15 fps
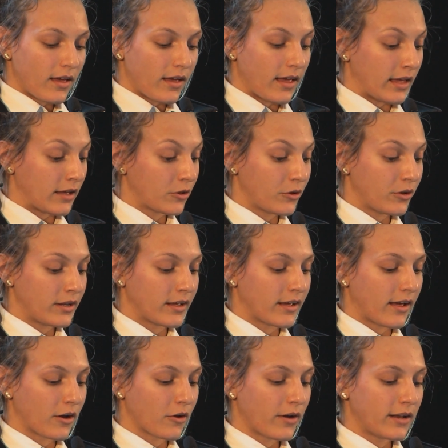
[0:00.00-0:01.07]

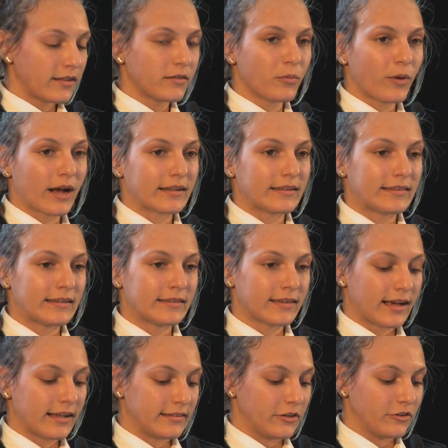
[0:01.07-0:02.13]
including accredited practicing
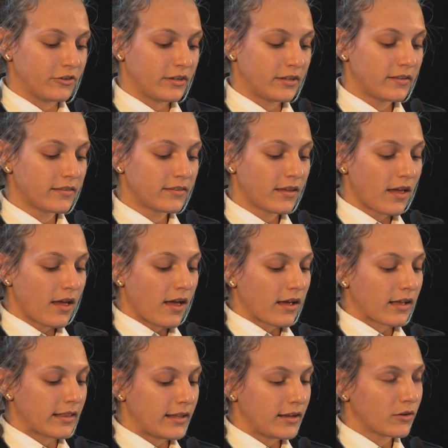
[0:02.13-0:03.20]
dietitians,
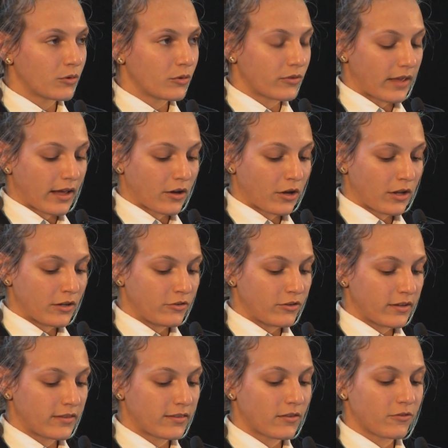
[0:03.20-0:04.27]
clinical
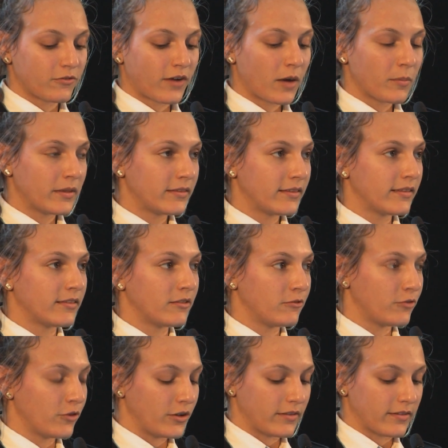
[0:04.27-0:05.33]
psychologists, pharmacists and
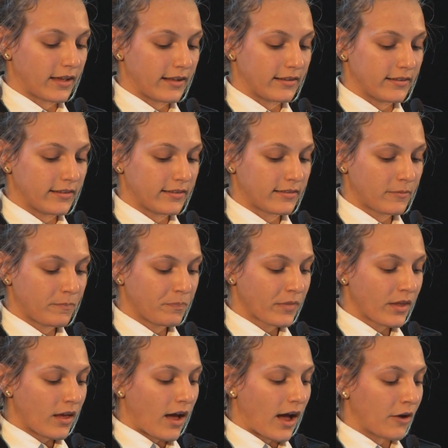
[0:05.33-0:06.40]
food scientists.
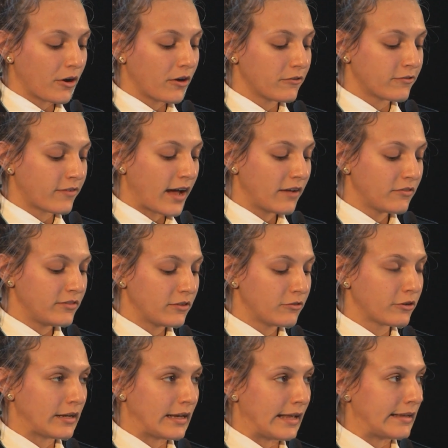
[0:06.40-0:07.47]
I wrote 5
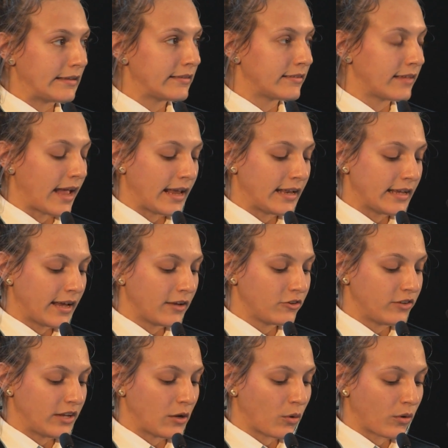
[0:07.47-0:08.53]
different letters to
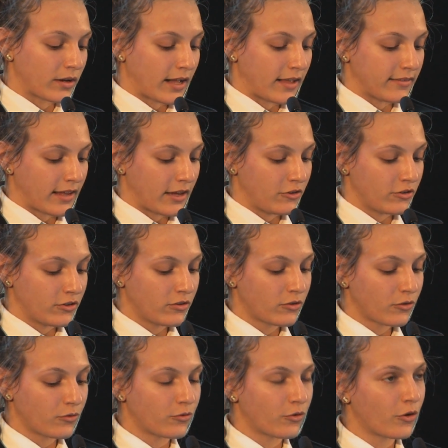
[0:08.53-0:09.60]
ADHD
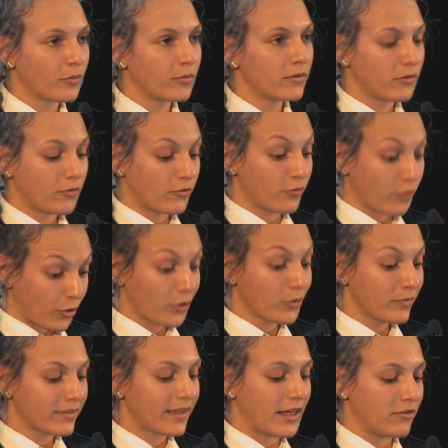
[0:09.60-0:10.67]
organisations,
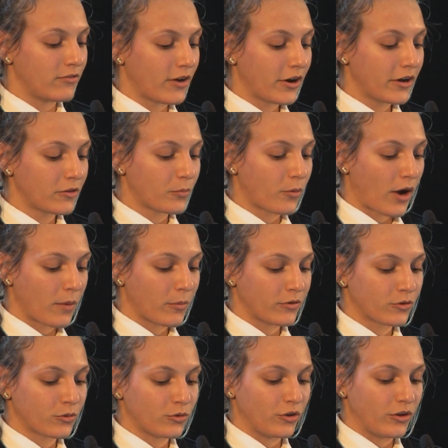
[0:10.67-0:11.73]
forums and various primary
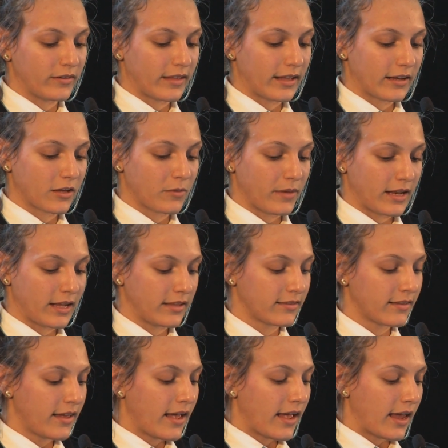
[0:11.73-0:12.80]
school newsletter committees
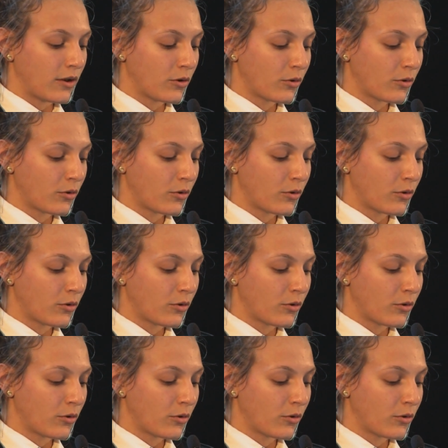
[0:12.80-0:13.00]
in